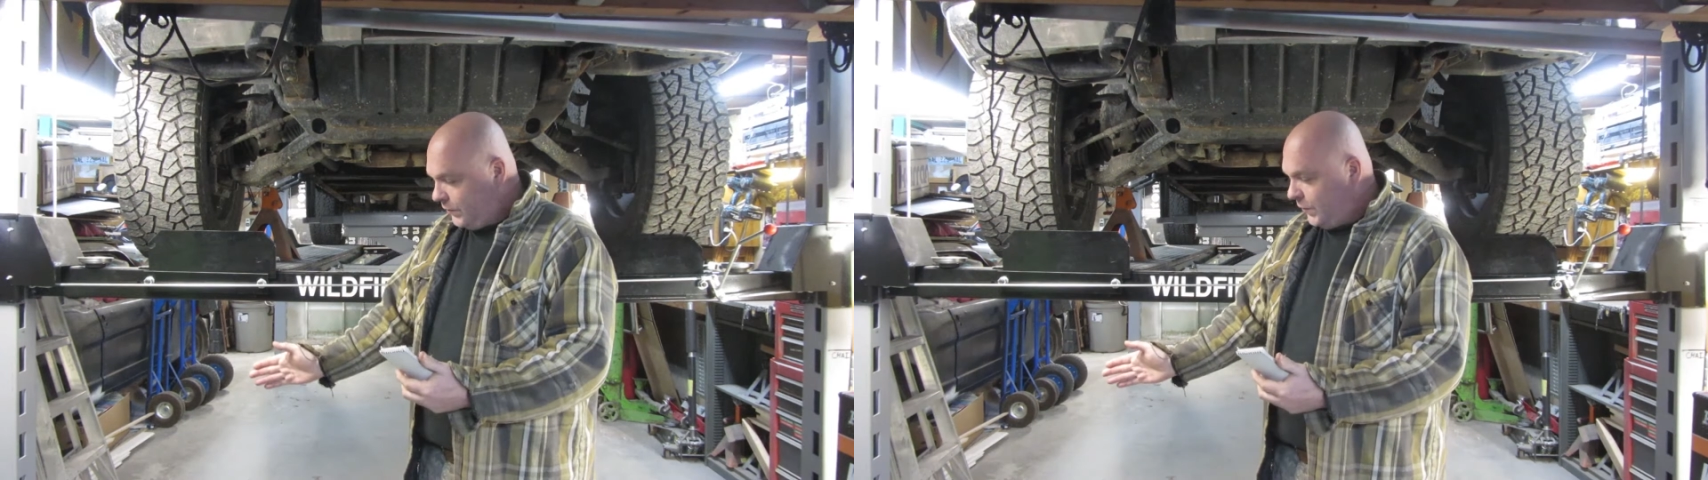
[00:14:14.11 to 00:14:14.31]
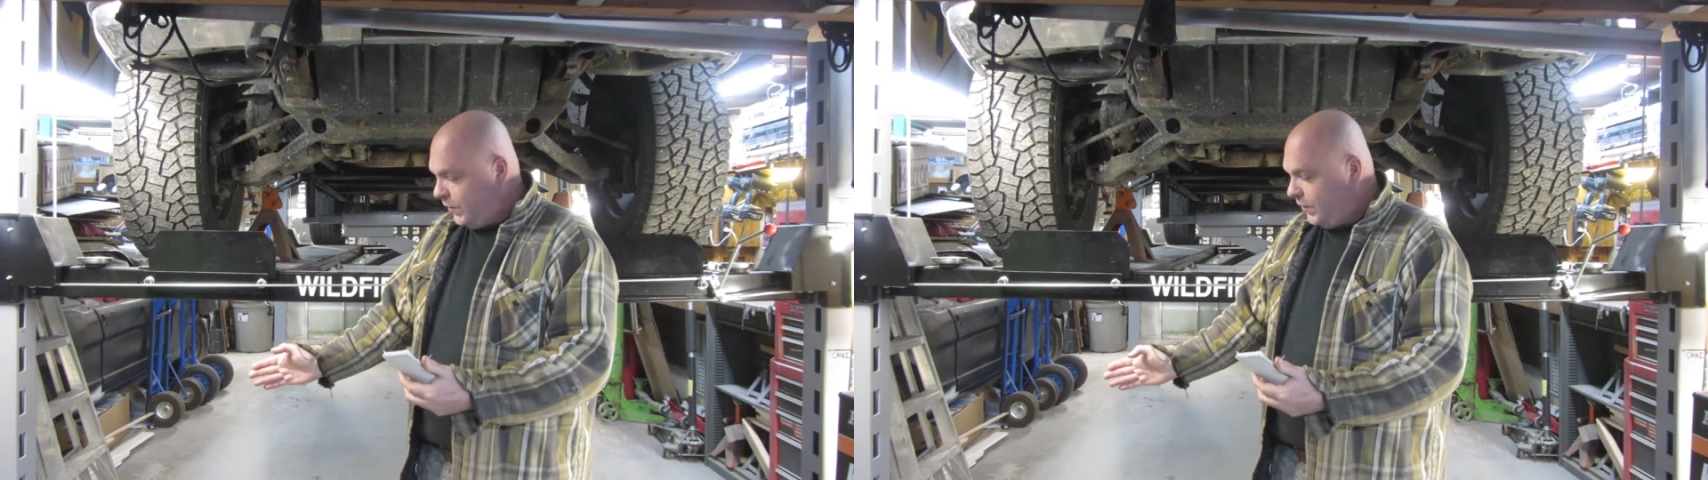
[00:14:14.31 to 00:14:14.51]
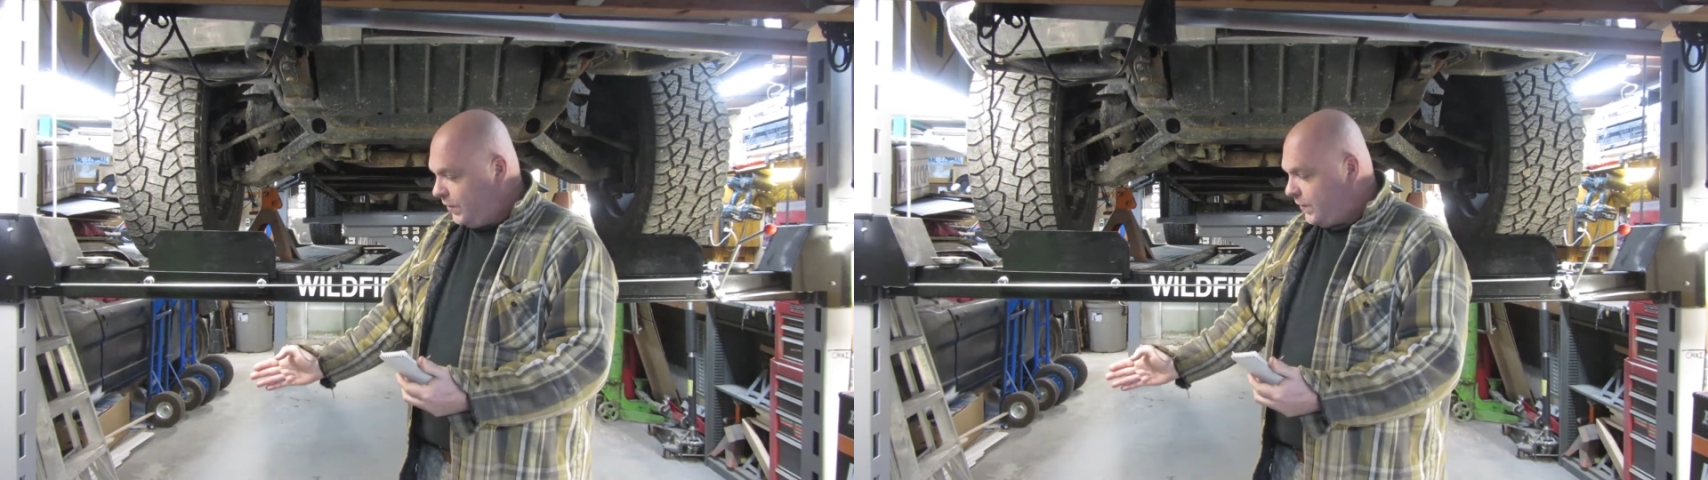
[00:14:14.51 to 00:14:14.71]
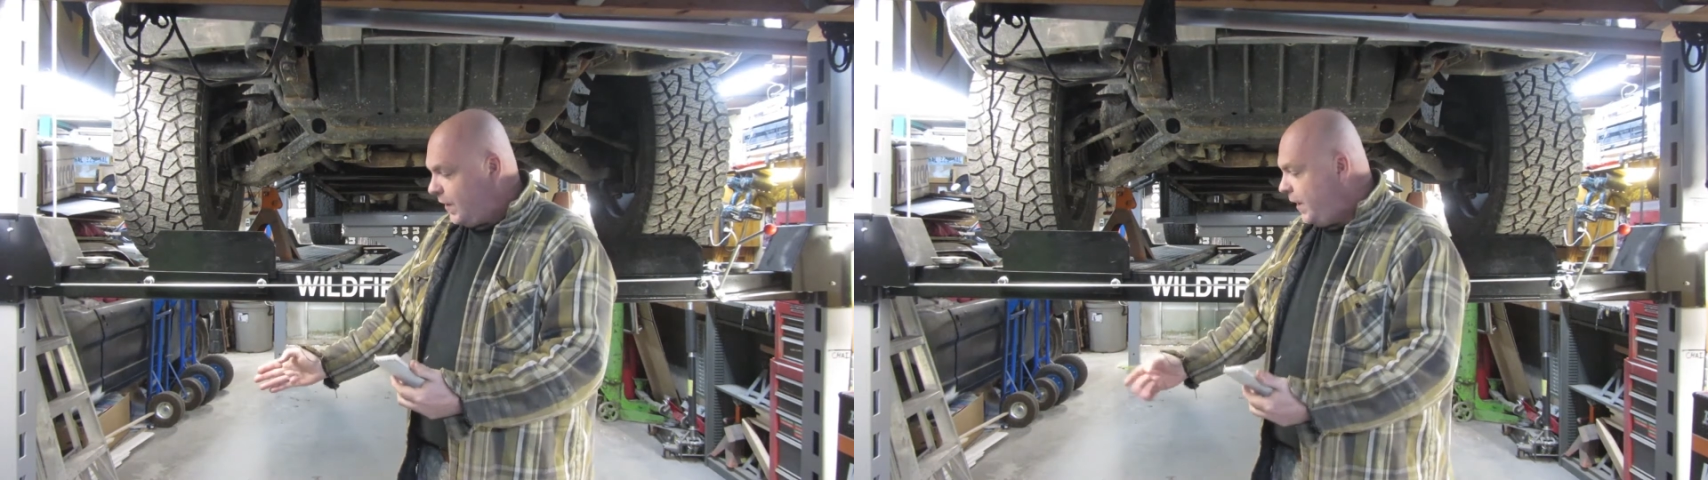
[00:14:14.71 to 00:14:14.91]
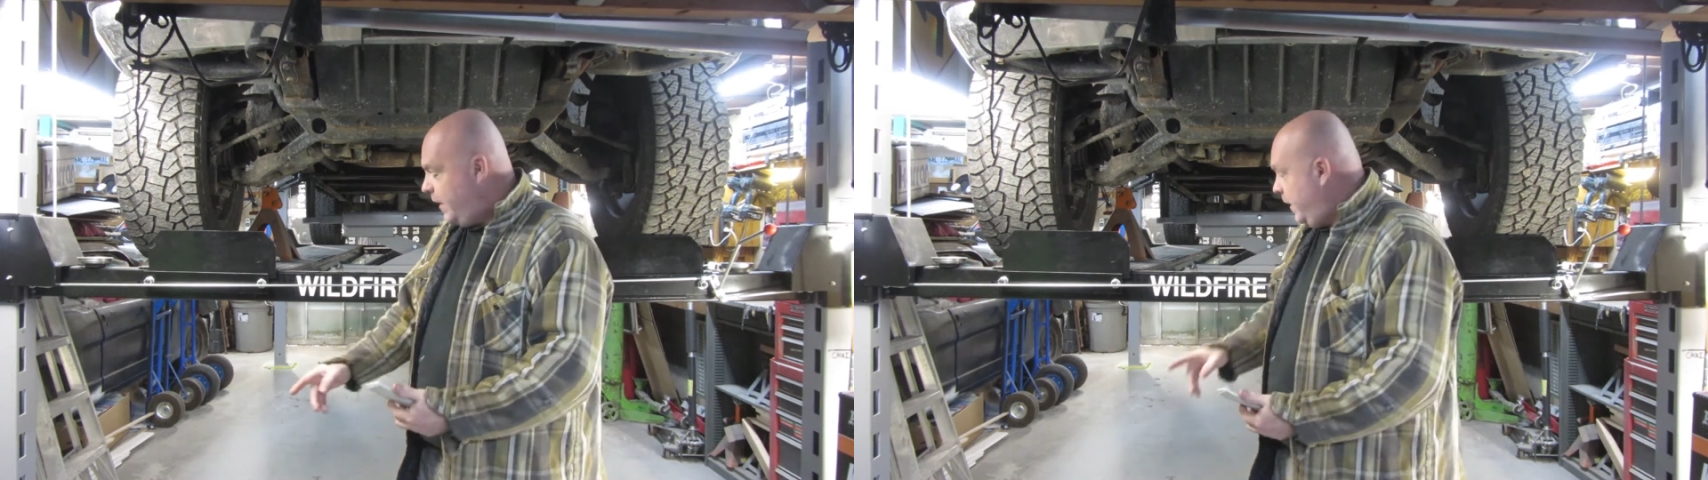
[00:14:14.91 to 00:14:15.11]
furthest side